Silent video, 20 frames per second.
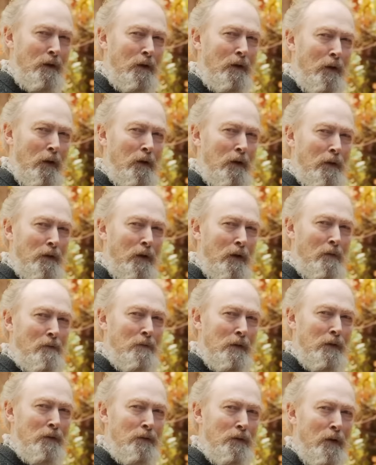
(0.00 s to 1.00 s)
but The
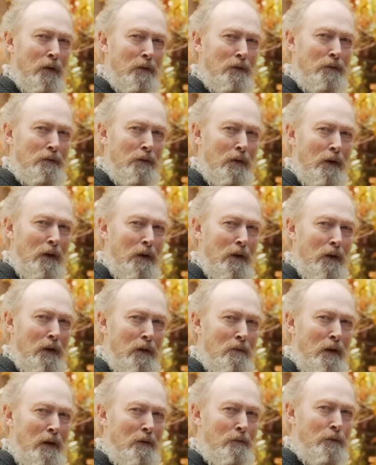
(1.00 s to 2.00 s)
Witcher, it's
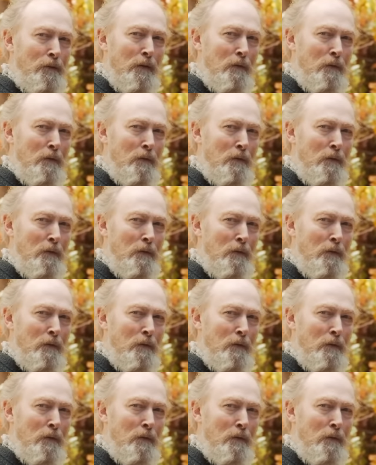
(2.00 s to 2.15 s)
it's